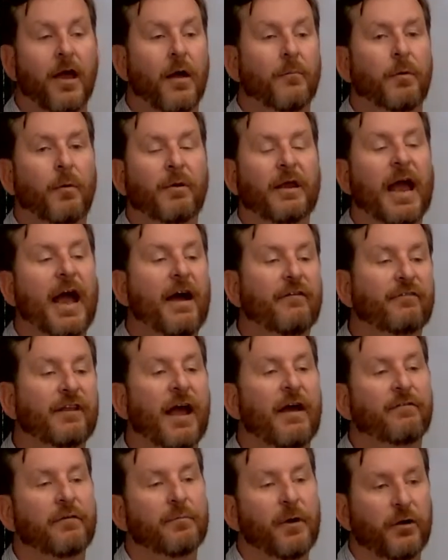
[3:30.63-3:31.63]
But we have to
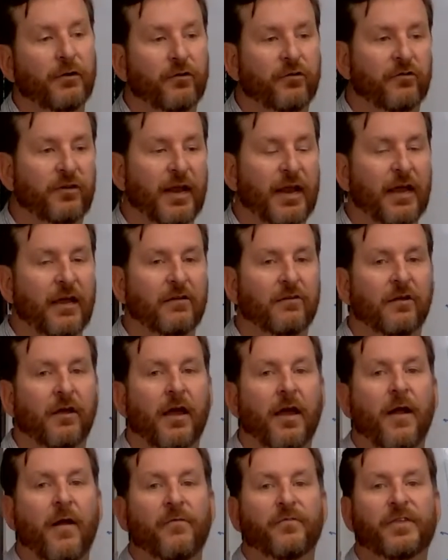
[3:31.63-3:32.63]
have them understand
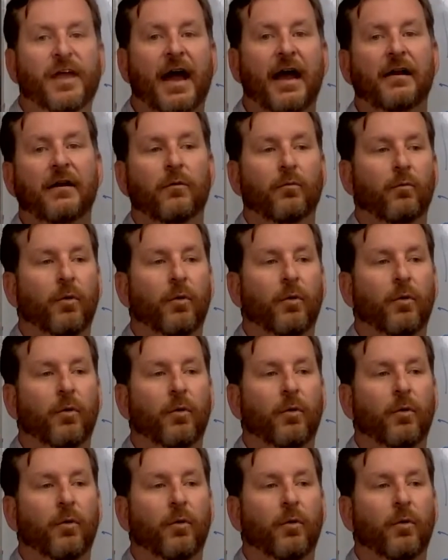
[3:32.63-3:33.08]
that